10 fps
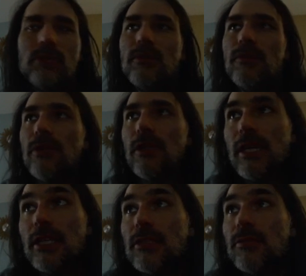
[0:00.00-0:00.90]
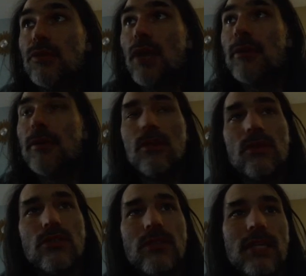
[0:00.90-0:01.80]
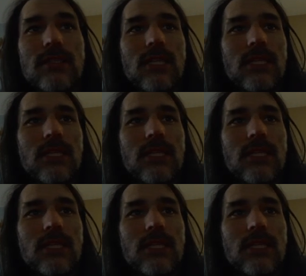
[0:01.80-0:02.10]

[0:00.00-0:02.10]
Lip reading: Feel free to like and subscribe. Let me know what you guys think.